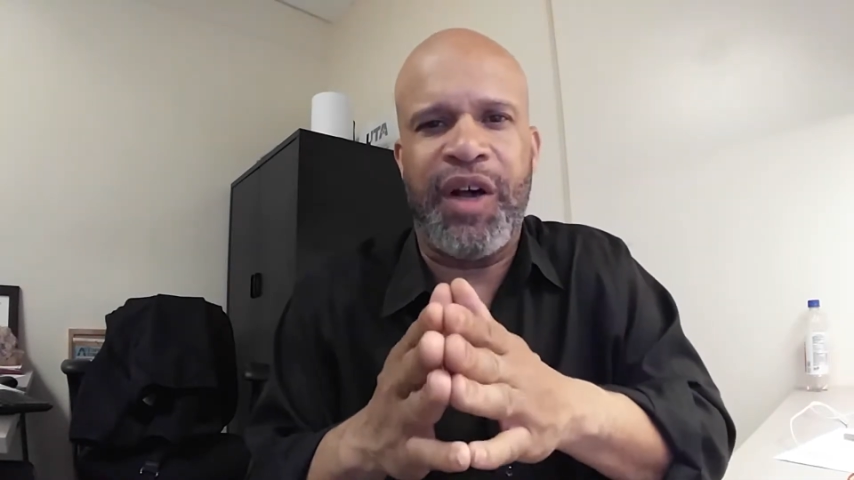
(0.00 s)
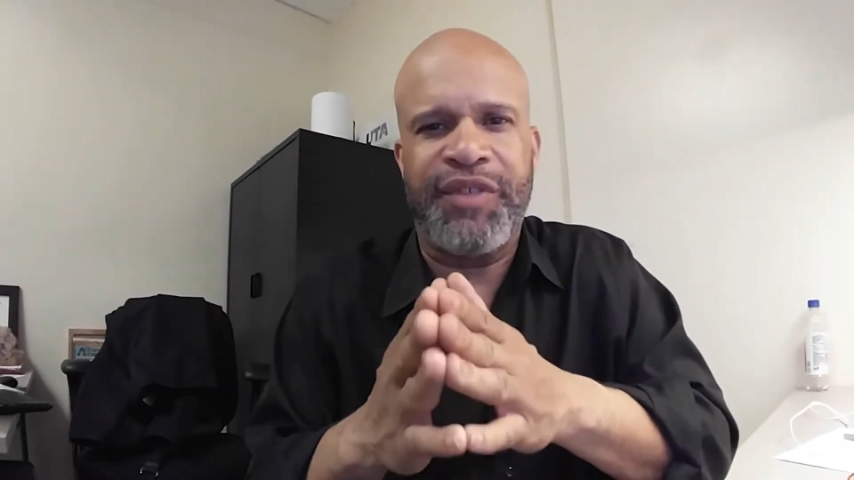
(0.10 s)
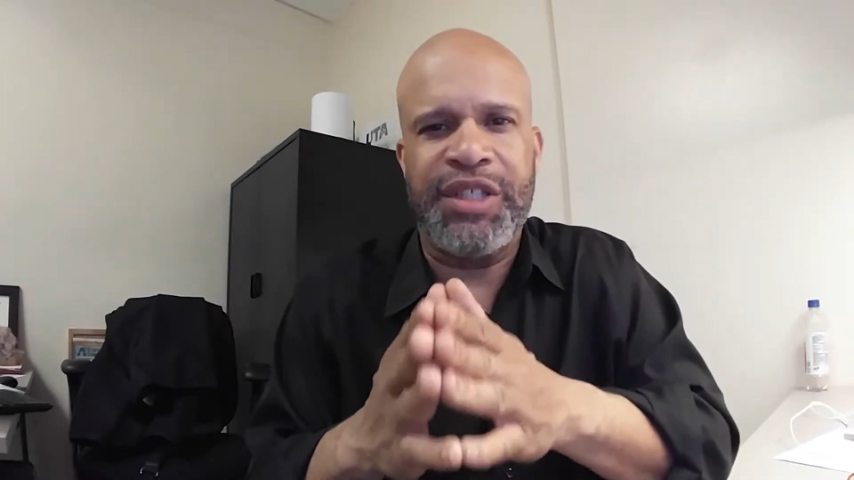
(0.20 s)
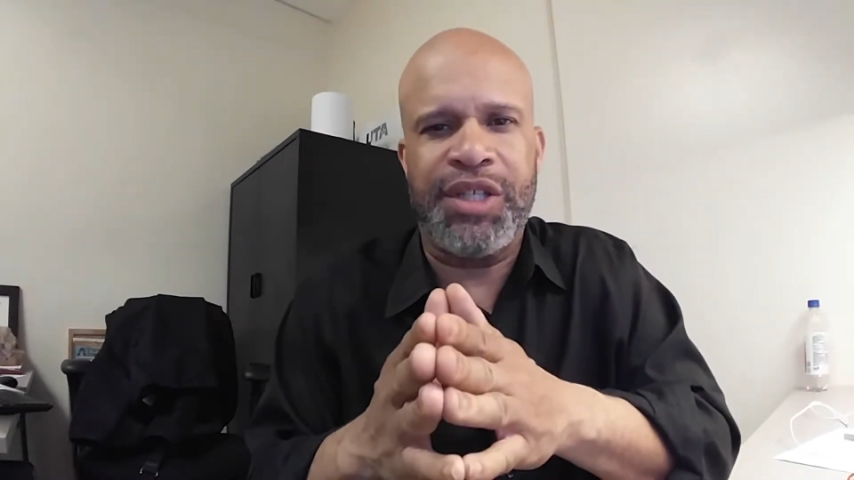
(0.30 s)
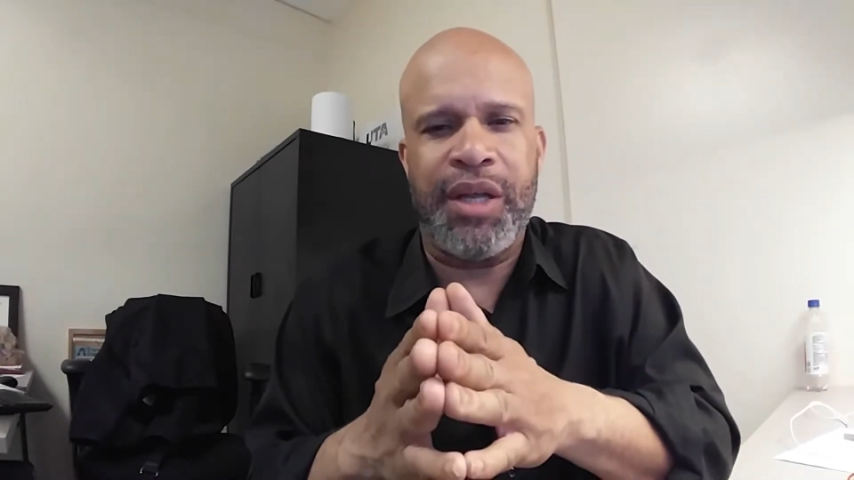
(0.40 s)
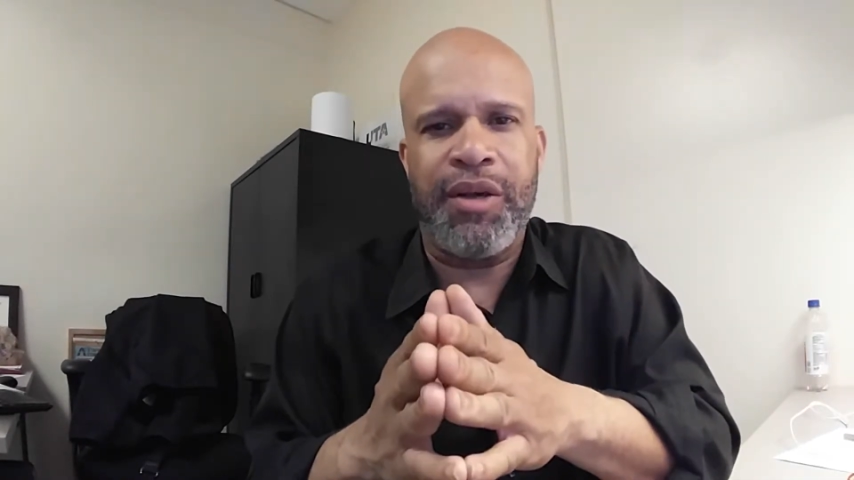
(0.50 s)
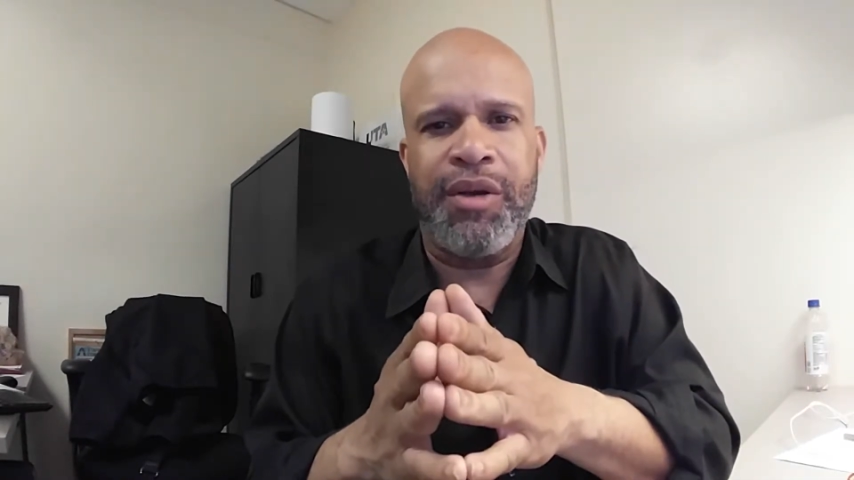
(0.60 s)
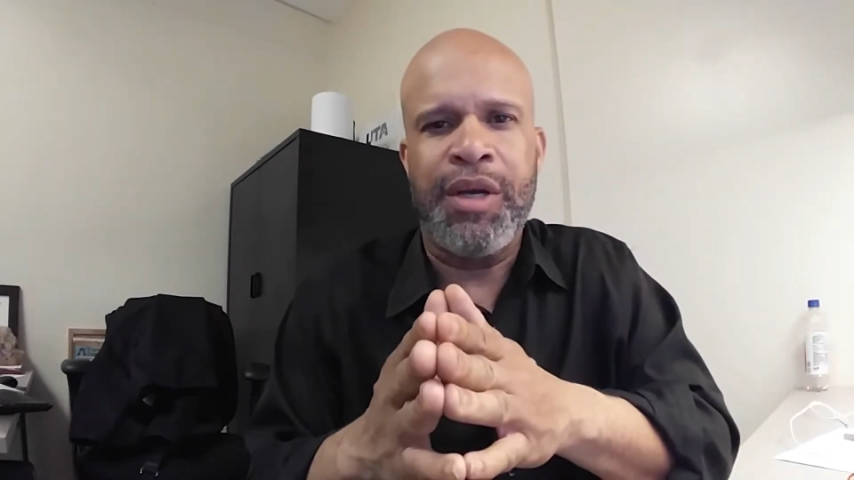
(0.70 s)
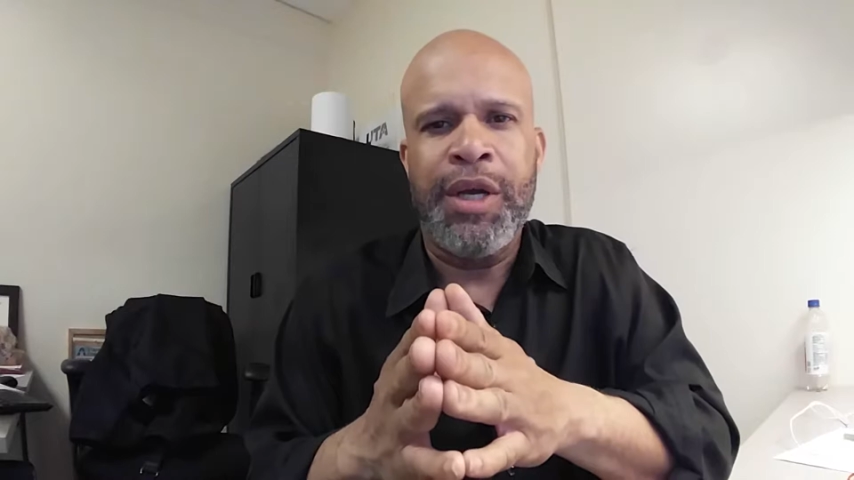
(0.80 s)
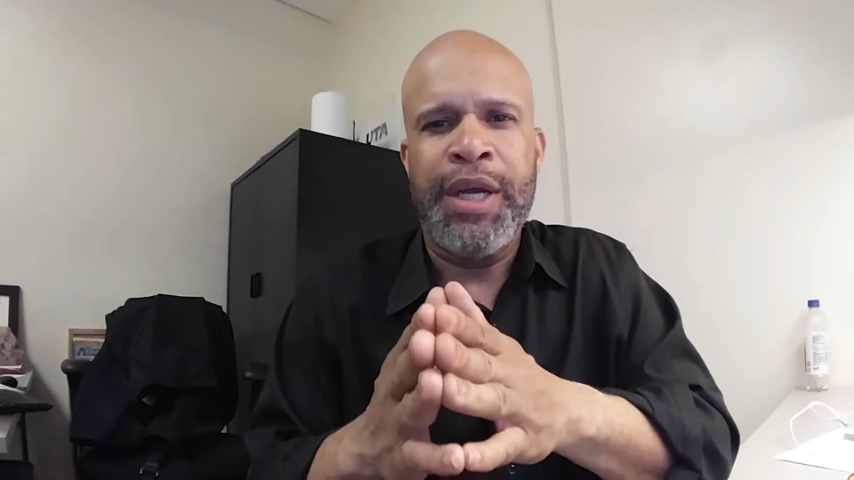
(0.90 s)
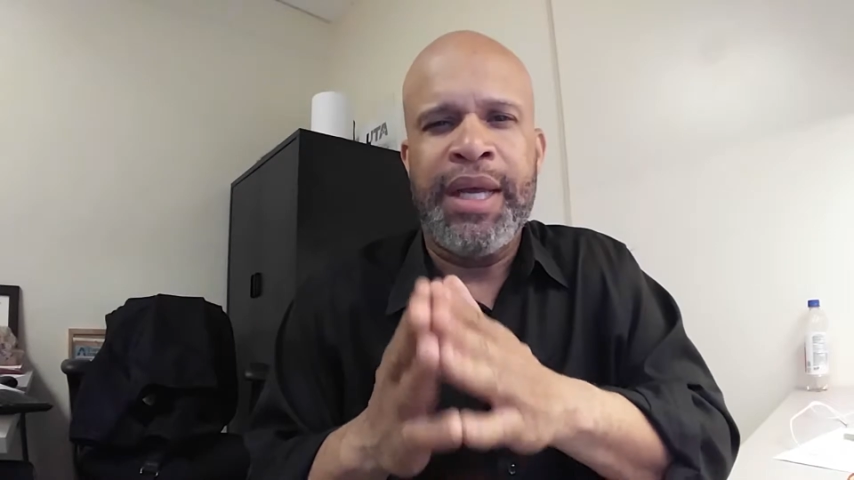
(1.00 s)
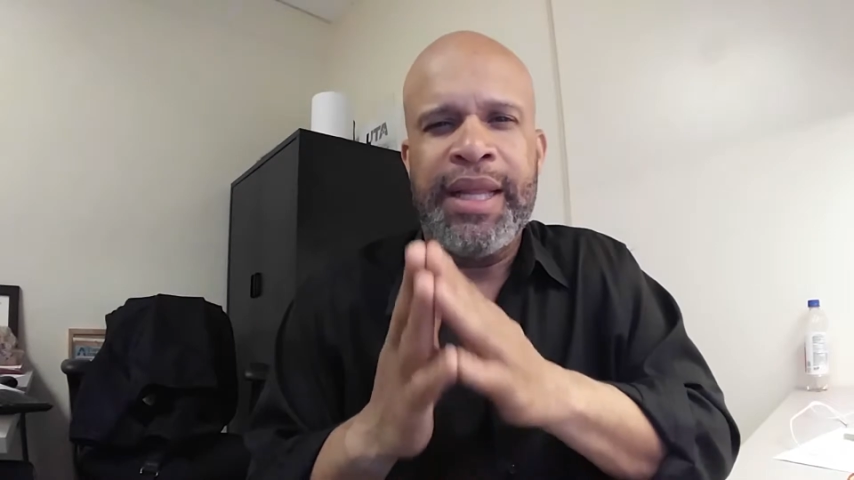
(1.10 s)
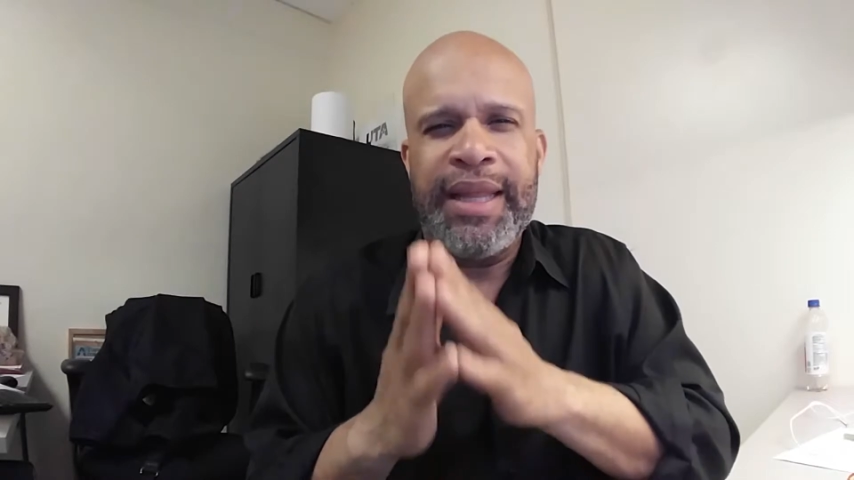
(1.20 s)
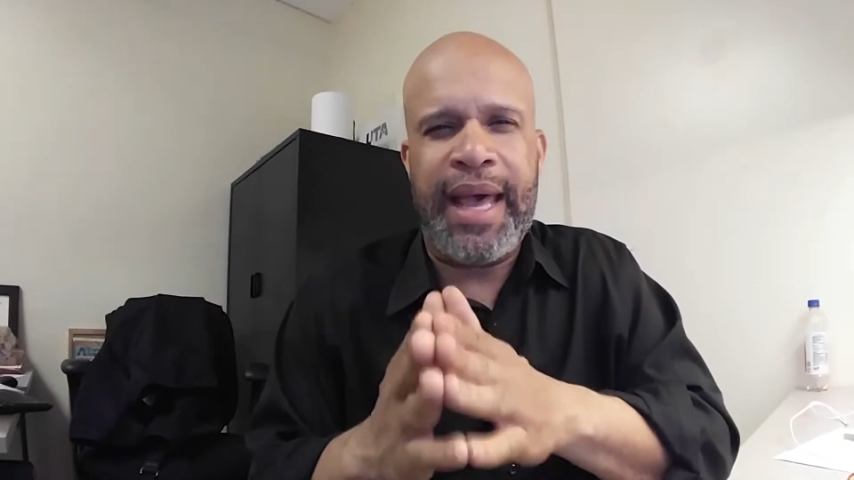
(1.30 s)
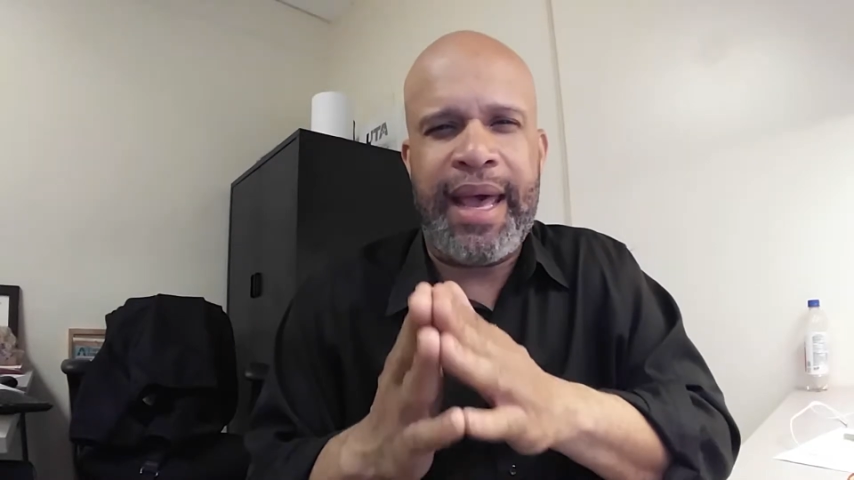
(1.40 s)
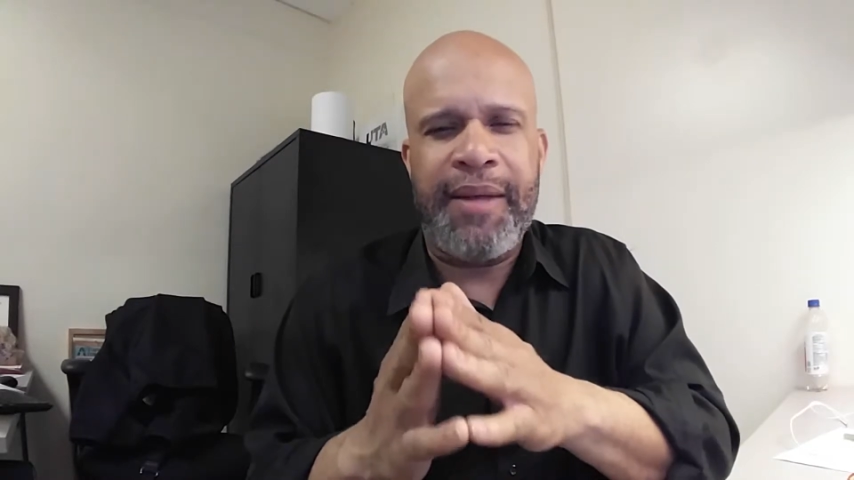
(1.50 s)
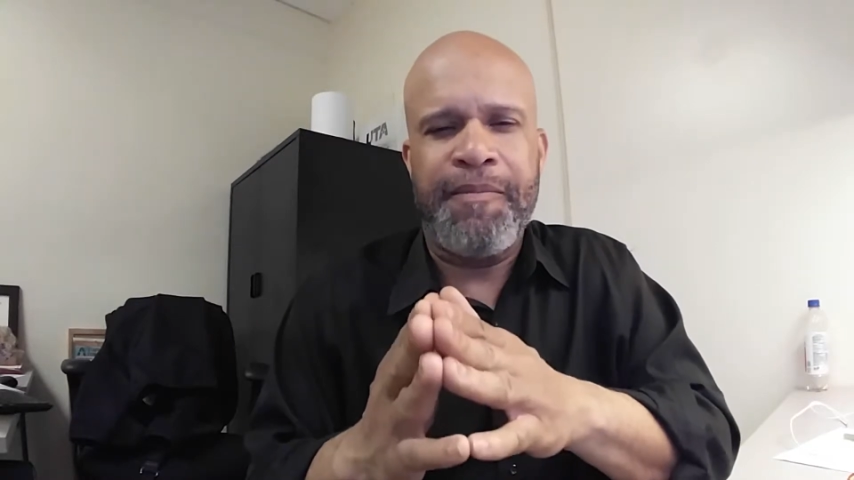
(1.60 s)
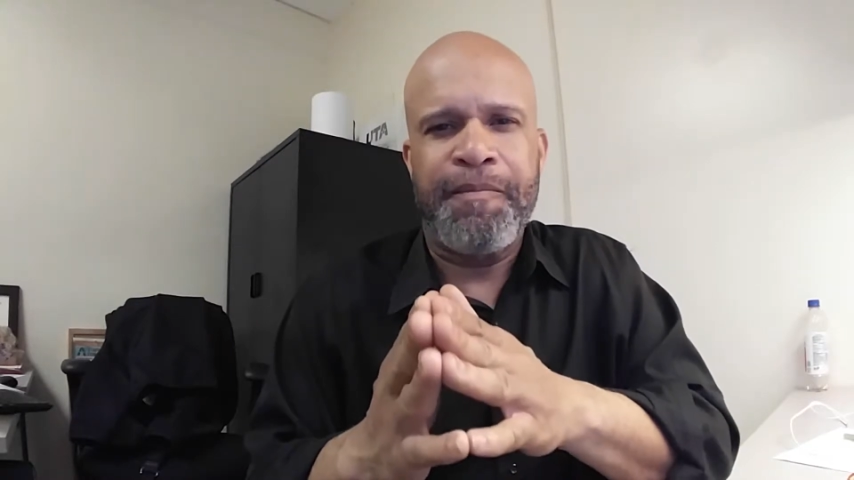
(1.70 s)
of each other. That